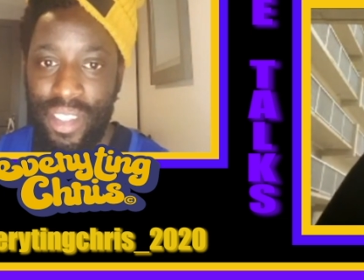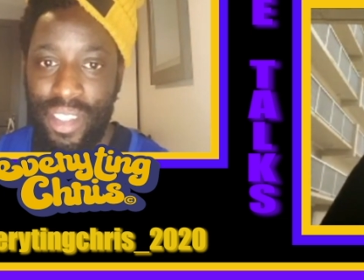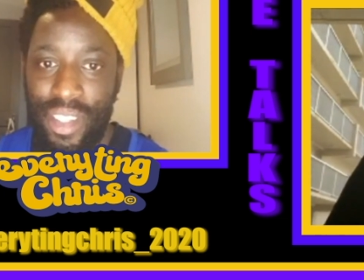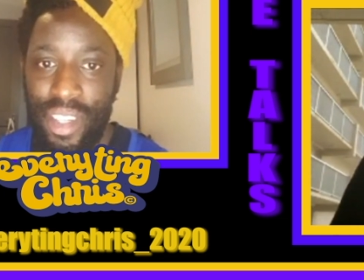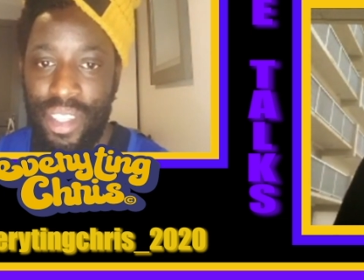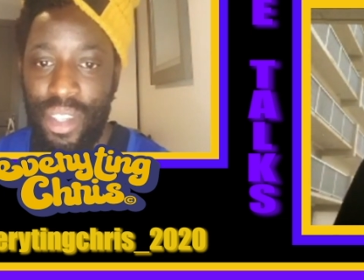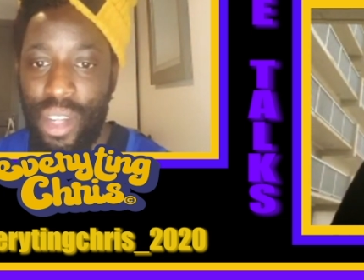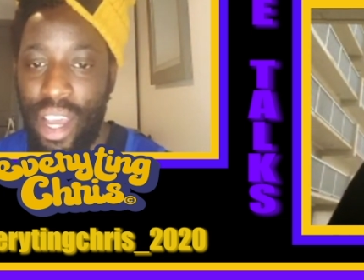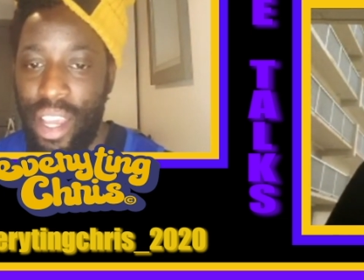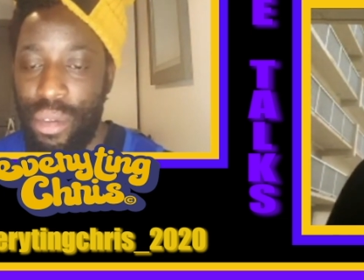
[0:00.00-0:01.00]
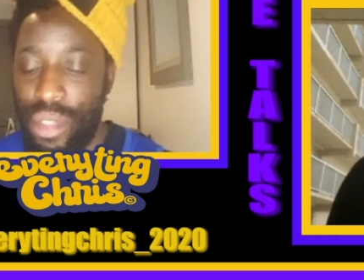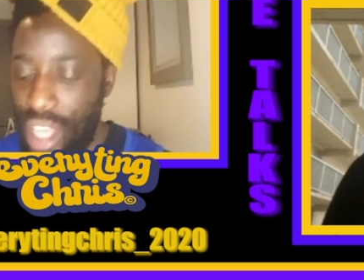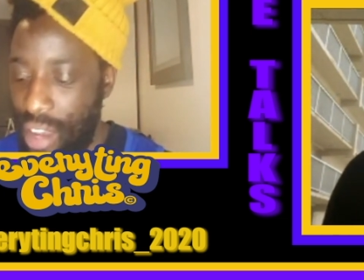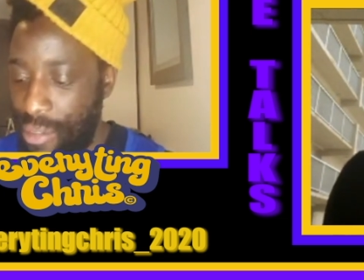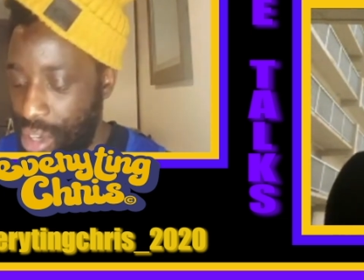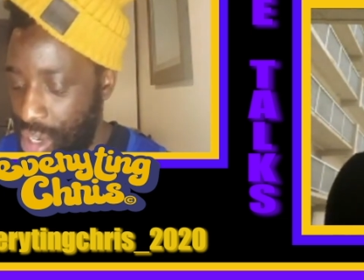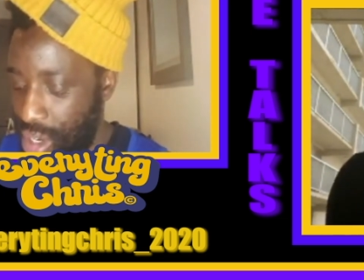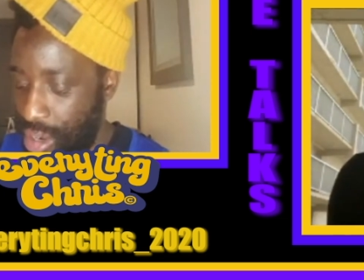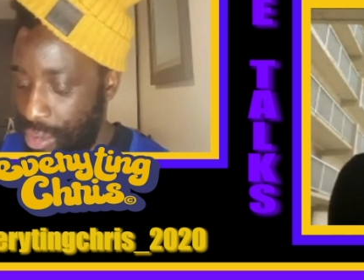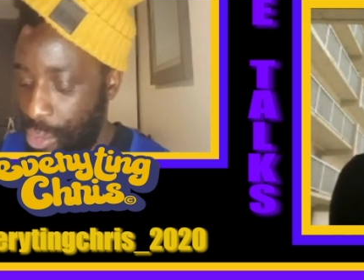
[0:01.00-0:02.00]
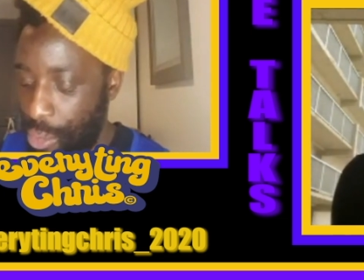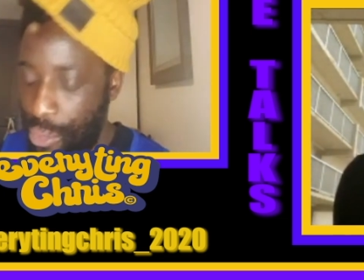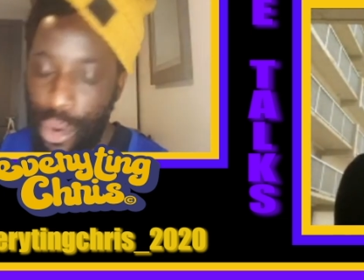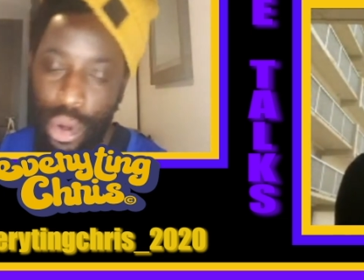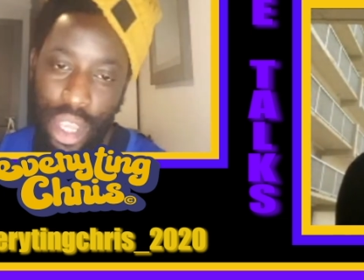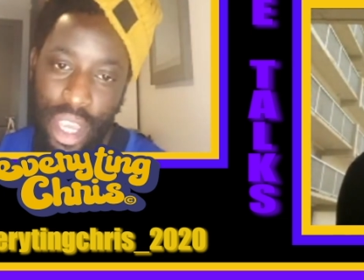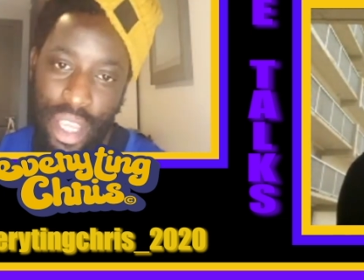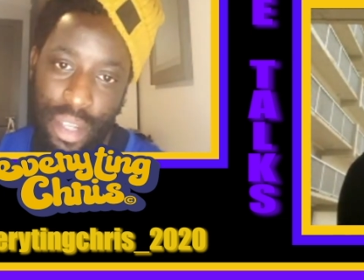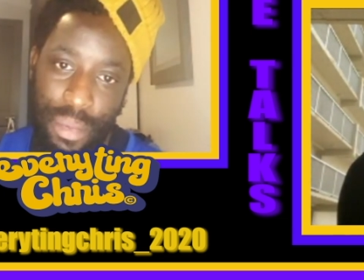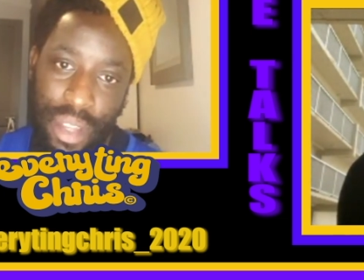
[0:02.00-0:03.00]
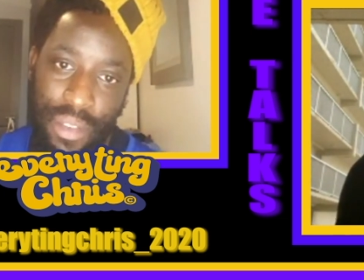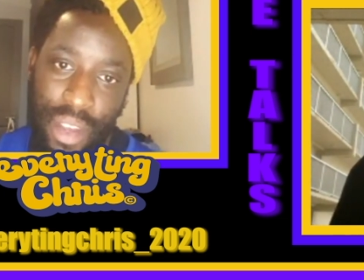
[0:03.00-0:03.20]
So you was there for the full 4 years, I believe, yeah?